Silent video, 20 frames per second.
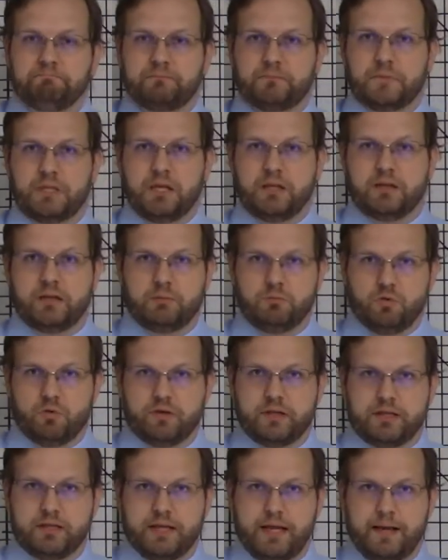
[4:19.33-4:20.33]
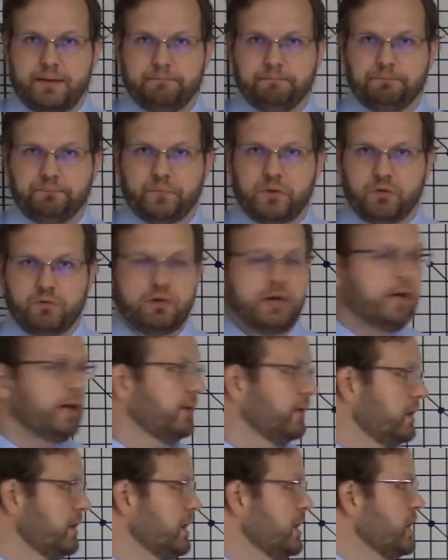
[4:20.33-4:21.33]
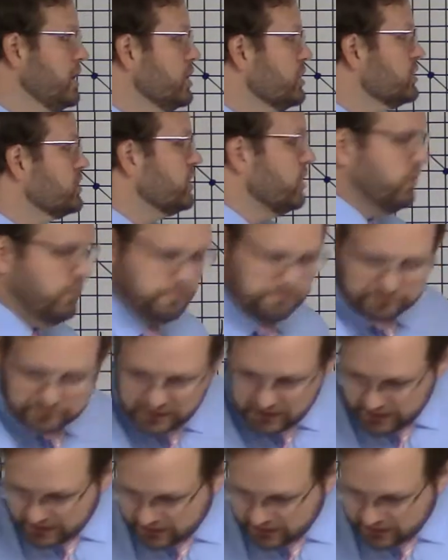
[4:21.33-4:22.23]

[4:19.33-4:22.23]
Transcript: Nothing more than that. Okay? So let's